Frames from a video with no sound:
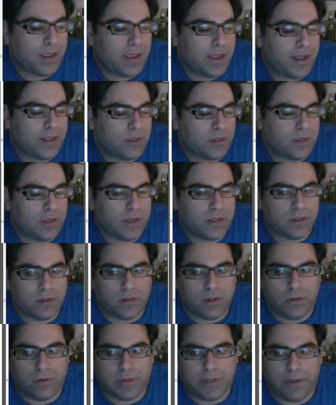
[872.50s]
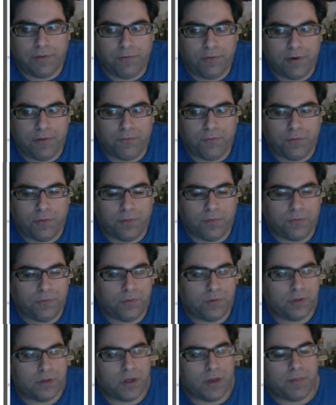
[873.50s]
it's a little different
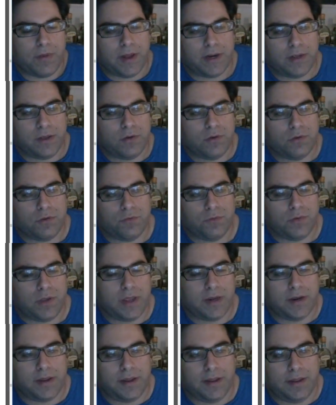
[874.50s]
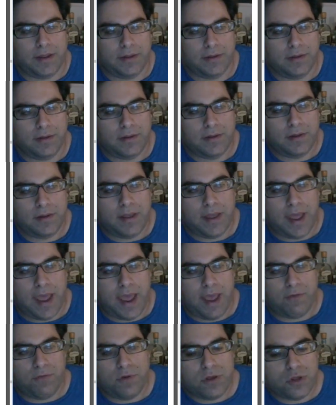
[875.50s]
for somebody who's in a
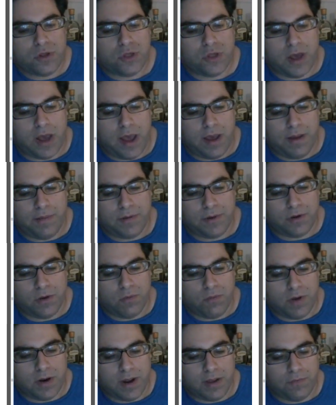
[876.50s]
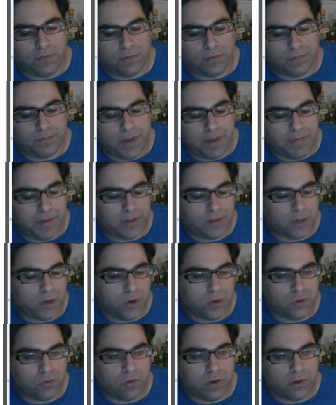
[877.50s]
average job, whatever, maybe a
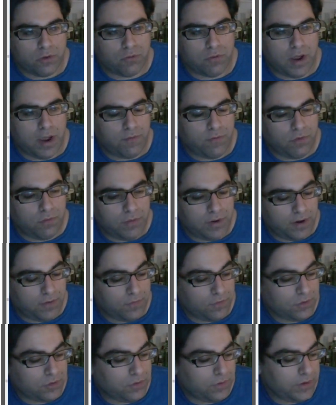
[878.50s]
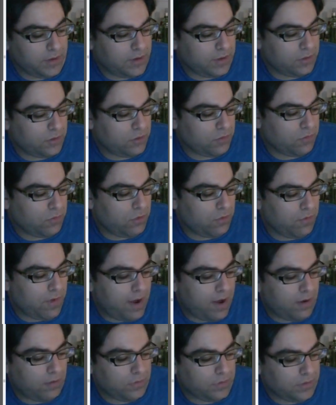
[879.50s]
tow truck driver or whatever. So he can screw
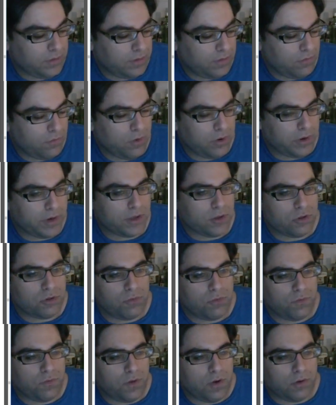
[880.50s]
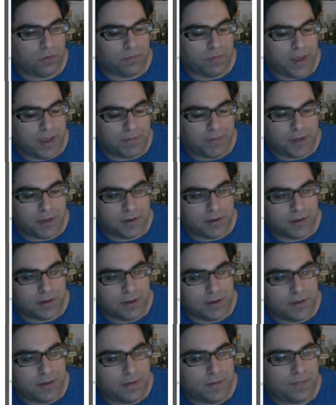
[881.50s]
around with the work issued phone, maybe,
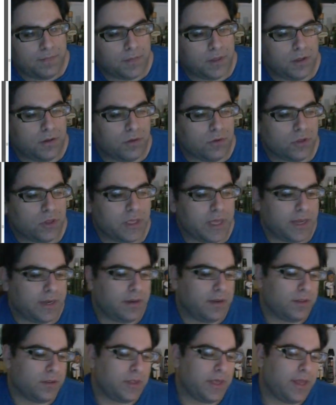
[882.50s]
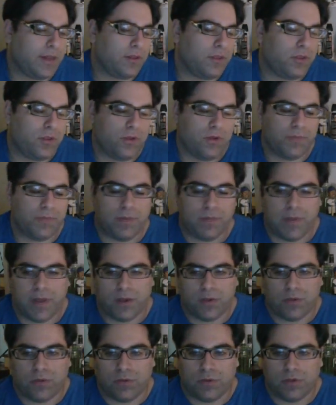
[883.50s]
send stupid
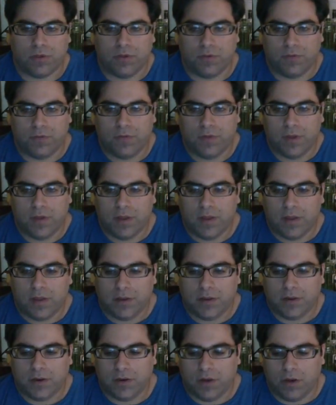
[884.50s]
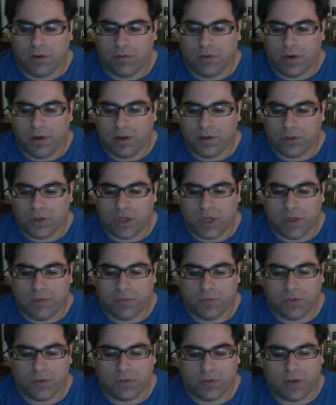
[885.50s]
pictures of,
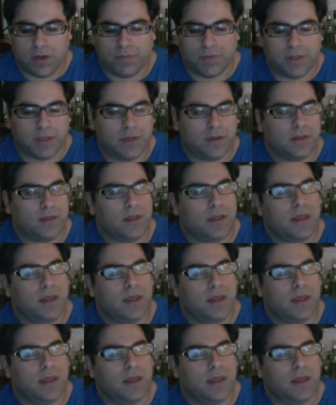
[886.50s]
chimps or something.